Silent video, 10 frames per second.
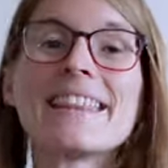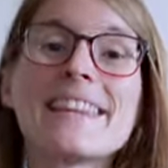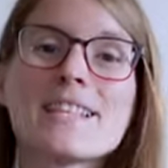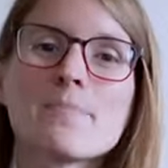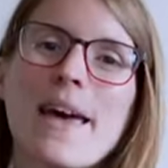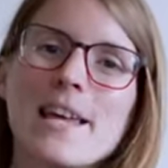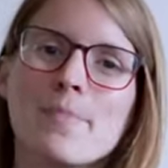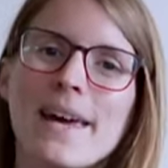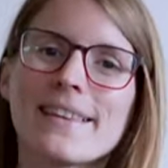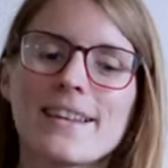In this
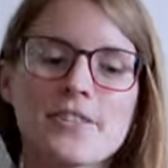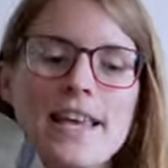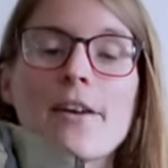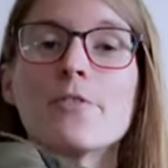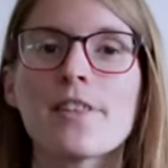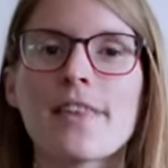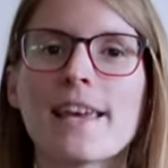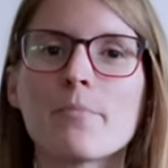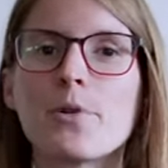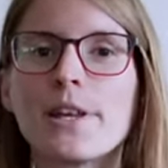backpack, there's everything
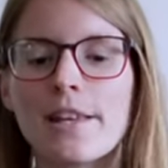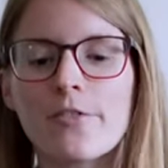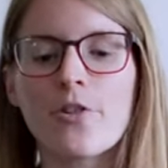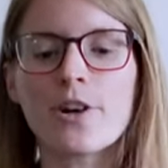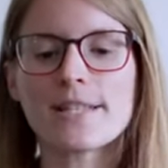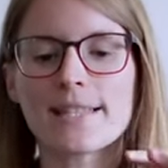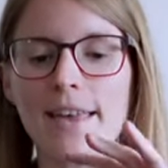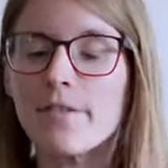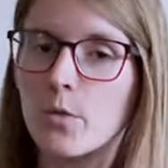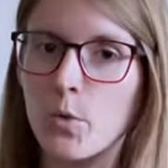I'm bringing for a
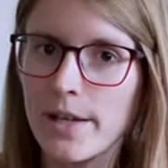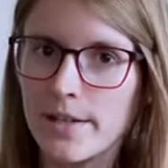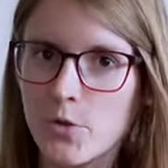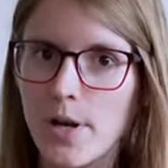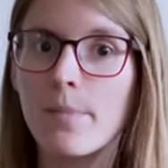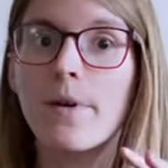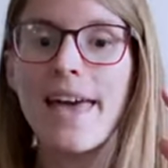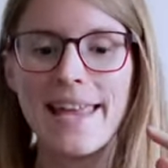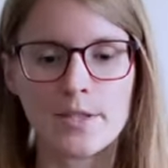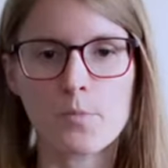7-week trip
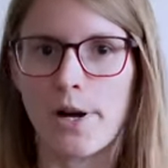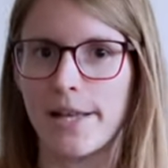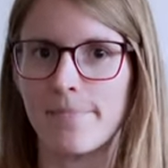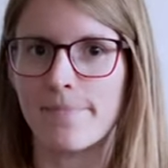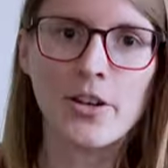in spring.